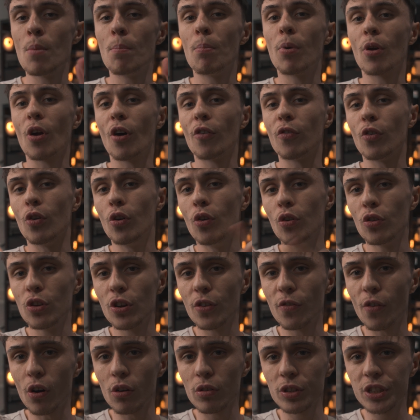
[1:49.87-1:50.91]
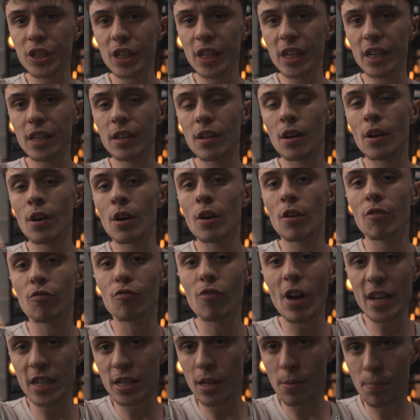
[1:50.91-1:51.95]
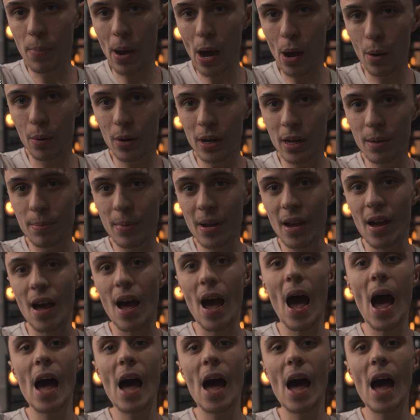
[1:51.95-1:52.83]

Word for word: but I've undervolted, raised the power limit,